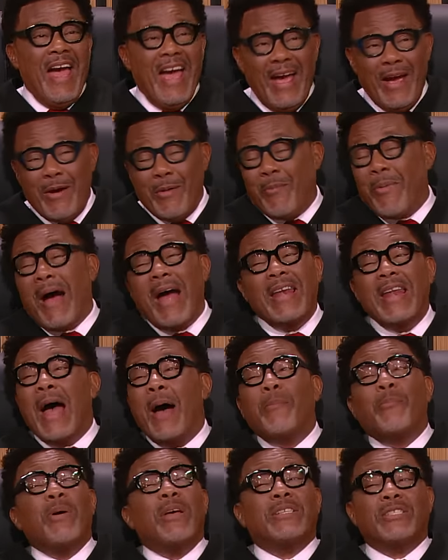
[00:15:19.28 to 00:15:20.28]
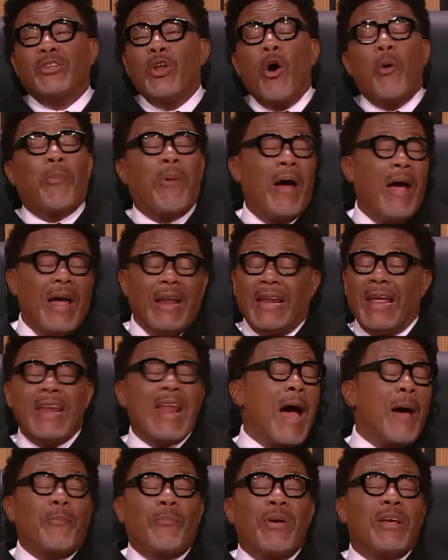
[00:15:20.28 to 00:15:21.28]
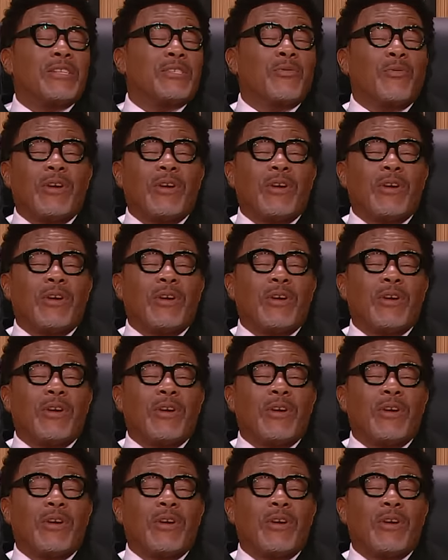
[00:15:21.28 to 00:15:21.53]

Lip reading: Everybody not busy. Nobody. They're not busy